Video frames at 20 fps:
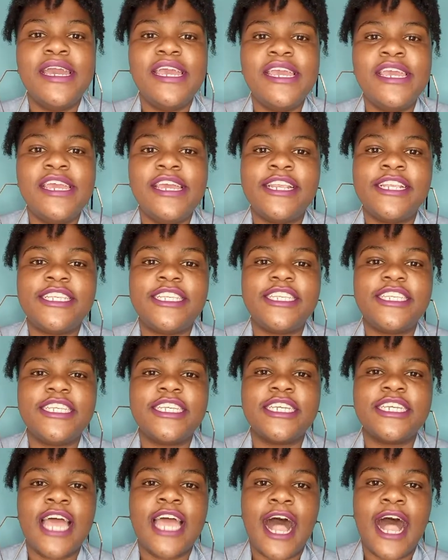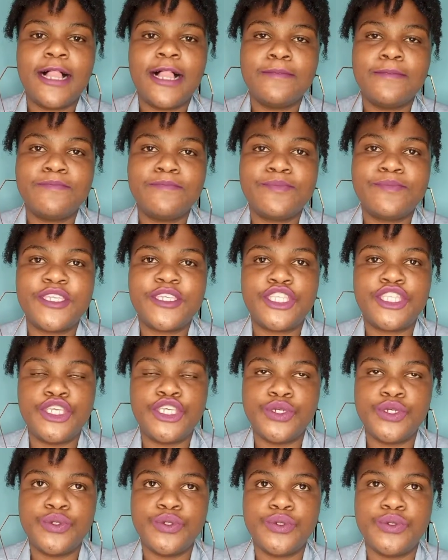It helps
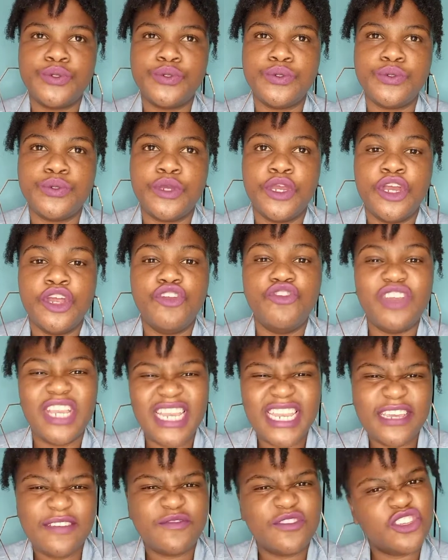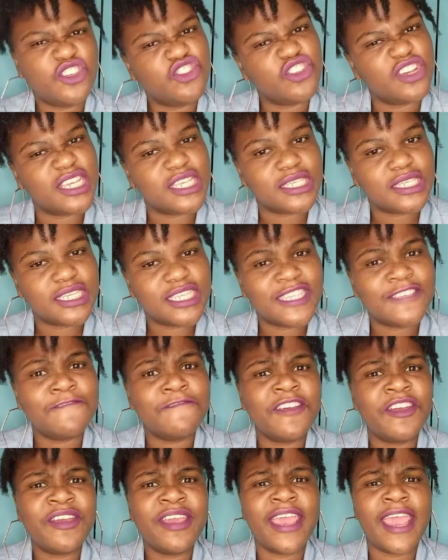to relieve stress. It's
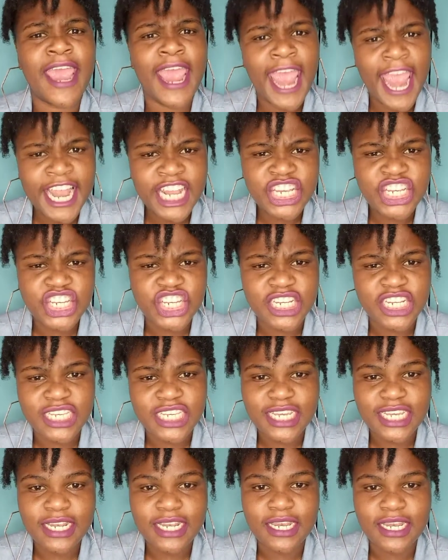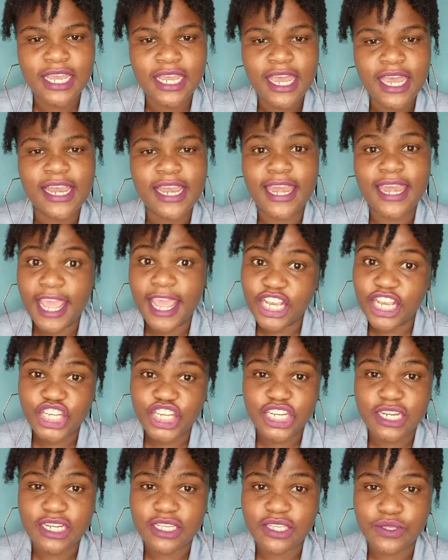very ancient in
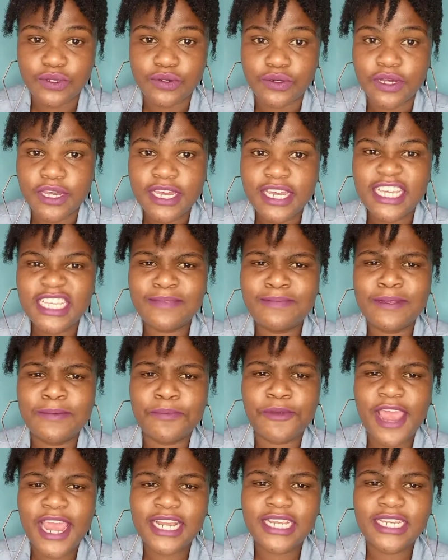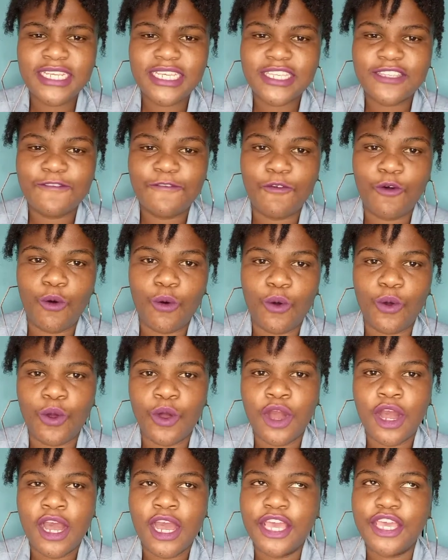nature, so it's been practiced for
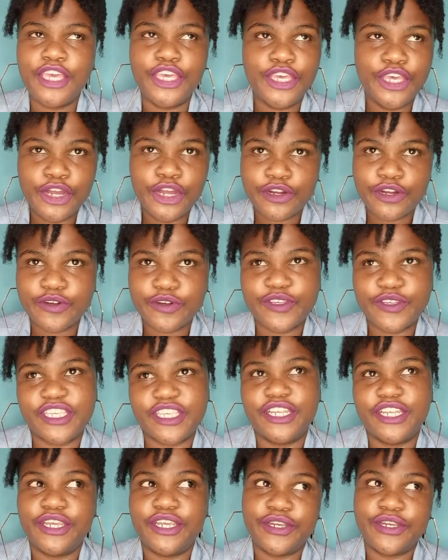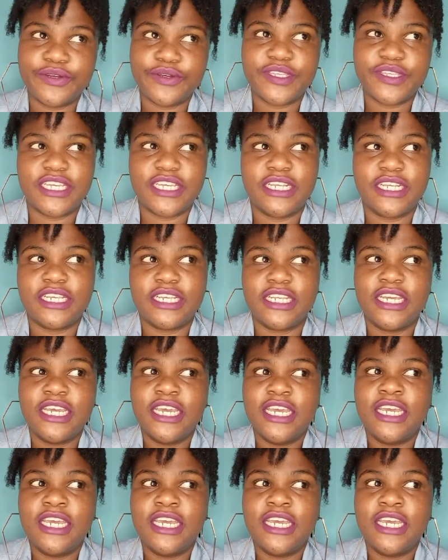years and years, and